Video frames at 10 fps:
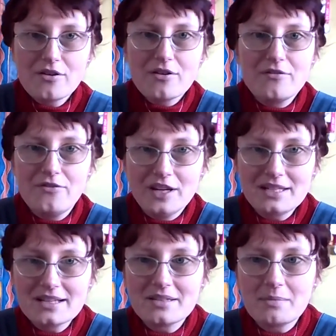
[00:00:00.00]

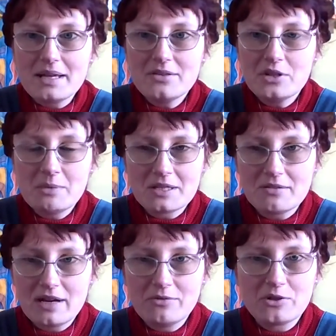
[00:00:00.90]
finding some instruments
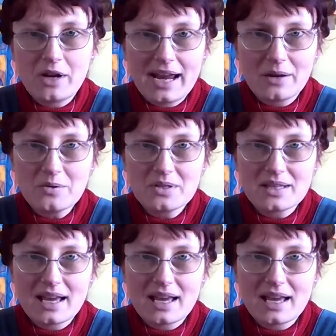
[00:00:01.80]
around your house,